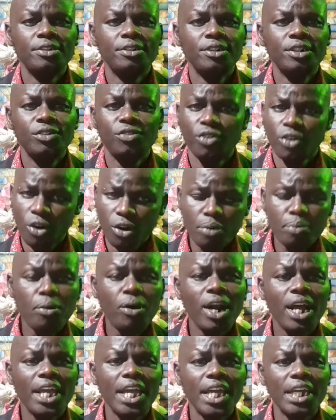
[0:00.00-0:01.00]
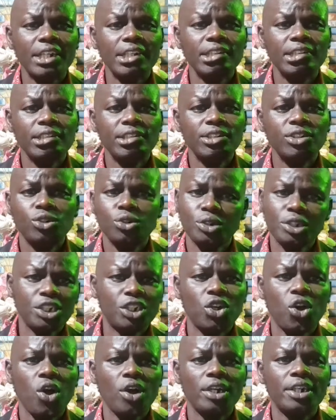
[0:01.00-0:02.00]
If you're not born again, you need
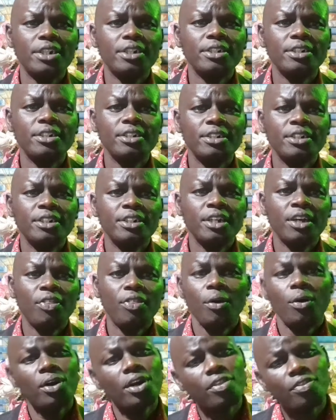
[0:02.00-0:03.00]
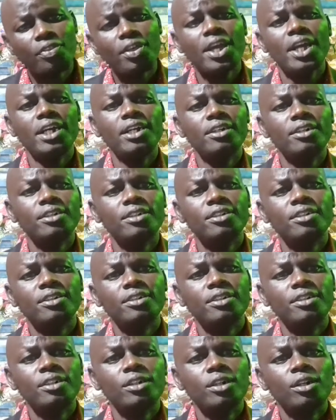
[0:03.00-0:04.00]
God. The only thing
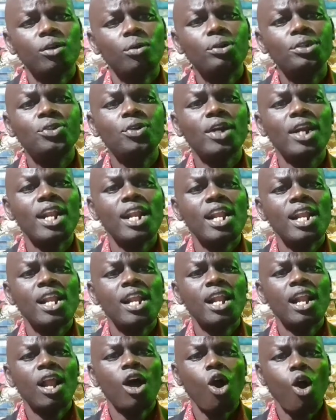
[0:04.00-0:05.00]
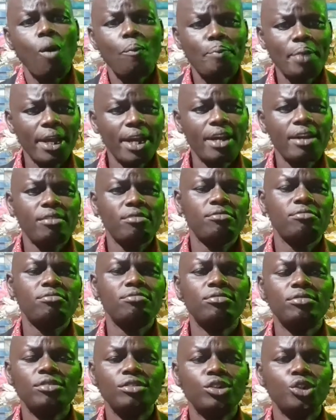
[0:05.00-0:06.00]
which will open
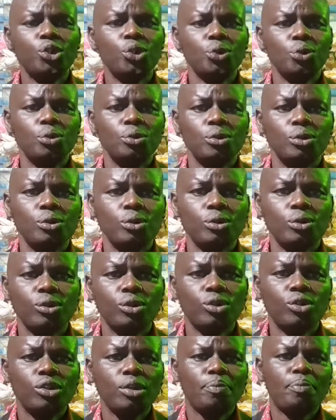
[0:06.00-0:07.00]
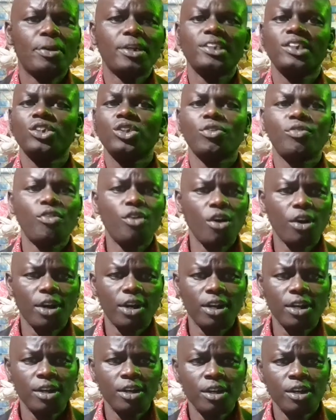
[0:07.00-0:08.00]
you to the presence of God,
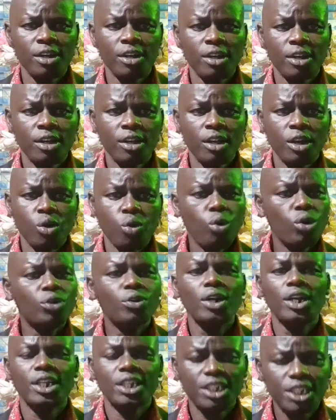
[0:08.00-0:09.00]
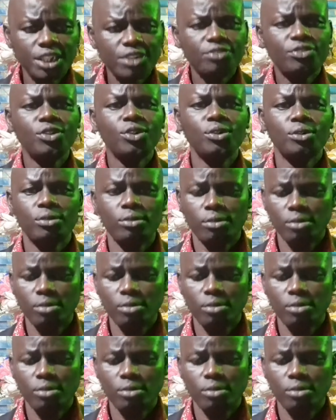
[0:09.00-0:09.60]
what will give you